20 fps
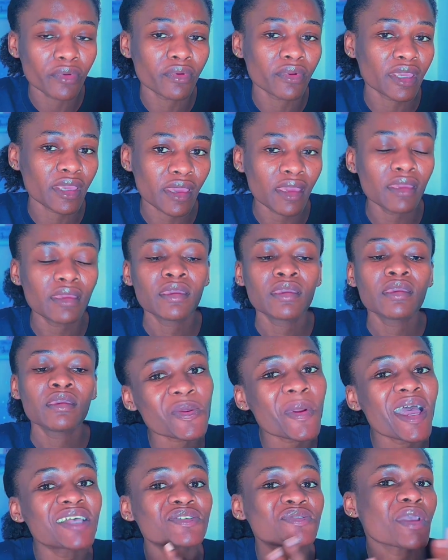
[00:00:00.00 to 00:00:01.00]
Okay,
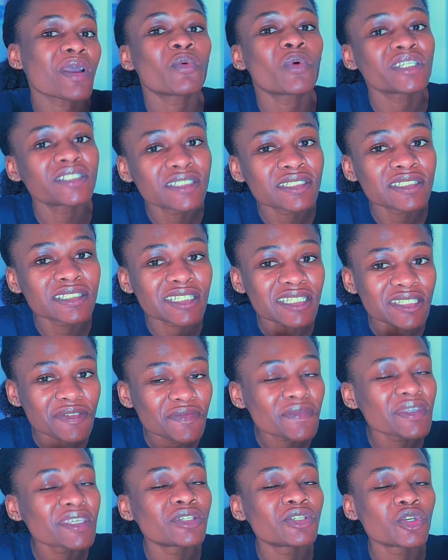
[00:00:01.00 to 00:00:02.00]
so as you are watching this
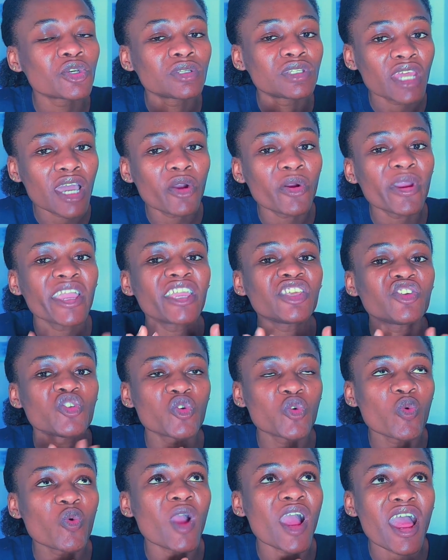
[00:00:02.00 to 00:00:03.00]
video now and
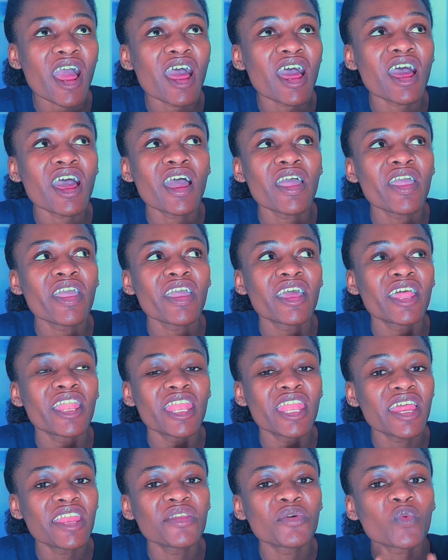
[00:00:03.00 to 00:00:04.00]
you are
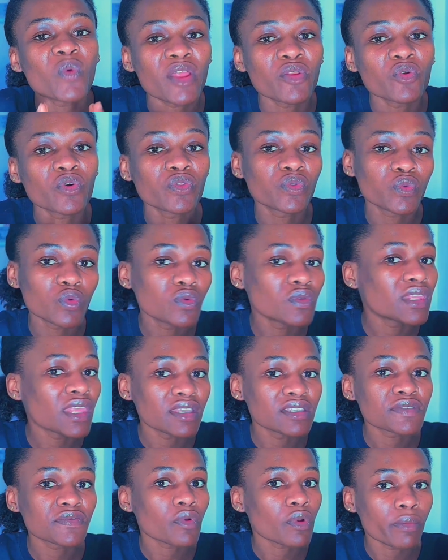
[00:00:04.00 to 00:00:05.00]
learning 1 or 2
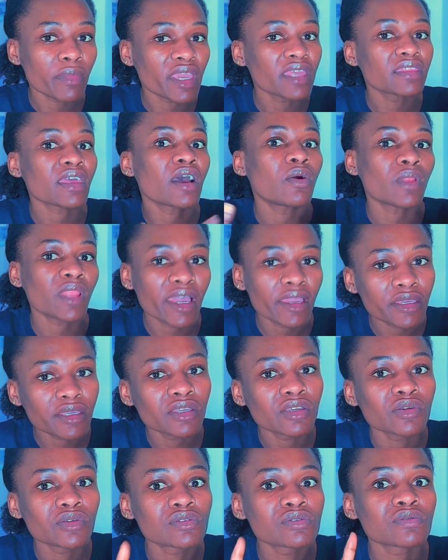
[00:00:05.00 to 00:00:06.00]
things from it, I would like
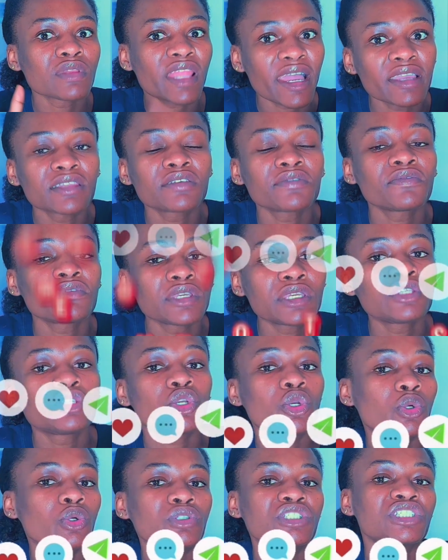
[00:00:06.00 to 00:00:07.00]
you to like the
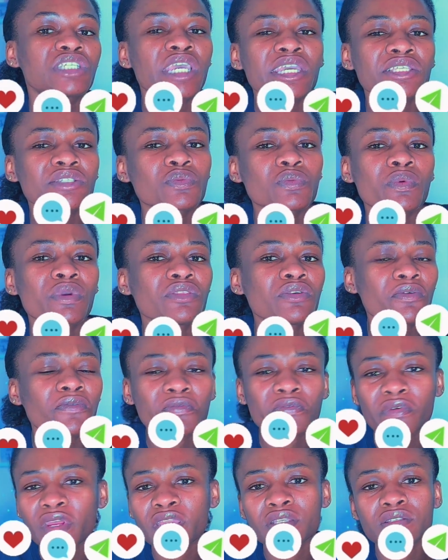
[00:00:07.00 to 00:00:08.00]
video, share it with your
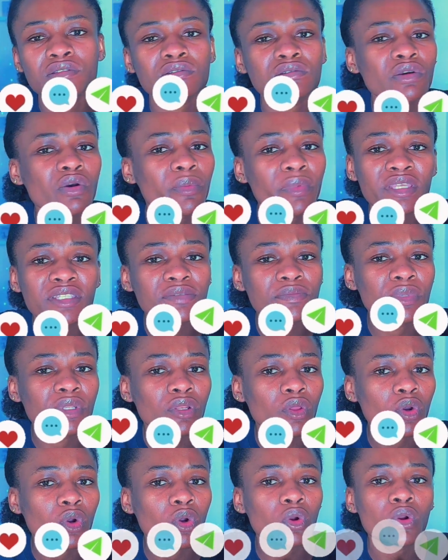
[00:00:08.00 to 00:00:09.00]
friends, comment
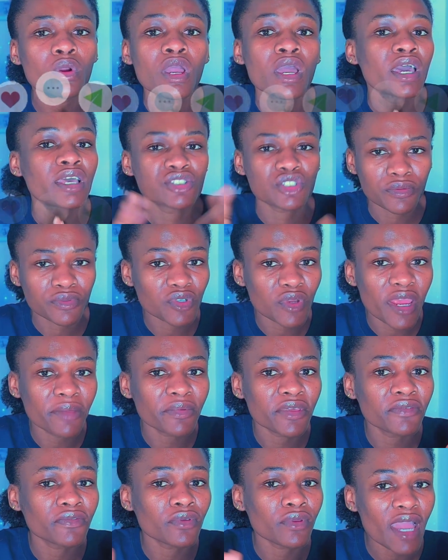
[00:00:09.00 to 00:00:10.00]
below, and subscribe
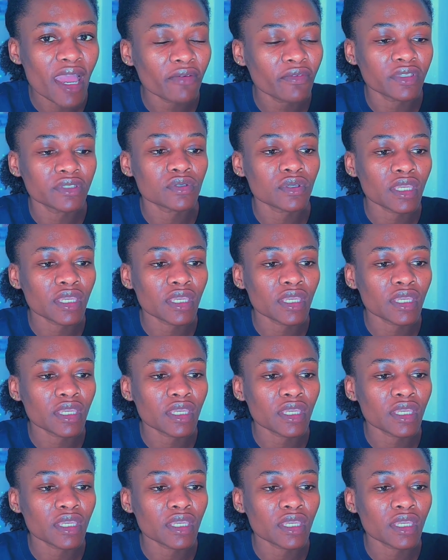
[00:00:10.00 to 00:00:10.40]
if you haven't.